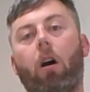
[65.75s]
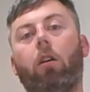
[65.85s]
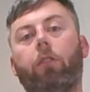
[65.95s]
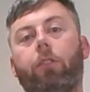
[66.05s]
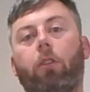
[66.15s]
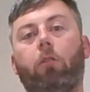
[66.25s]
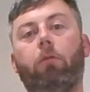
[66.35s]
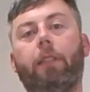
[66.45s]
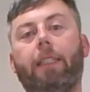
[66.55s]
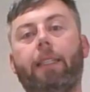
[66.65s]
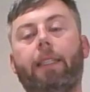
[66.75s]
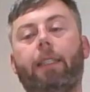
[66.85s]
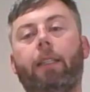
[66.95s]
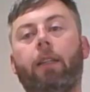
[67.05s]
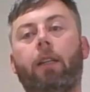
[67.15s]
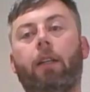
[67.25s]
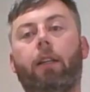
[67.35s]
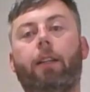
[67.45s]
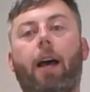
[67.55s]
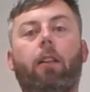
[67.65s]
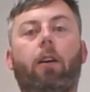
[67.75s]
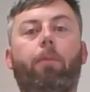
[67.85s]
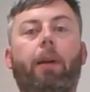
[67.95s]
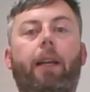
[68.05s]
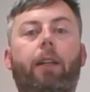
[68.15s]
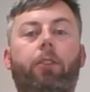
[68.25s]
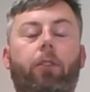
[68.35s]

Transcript: also need nylon bands,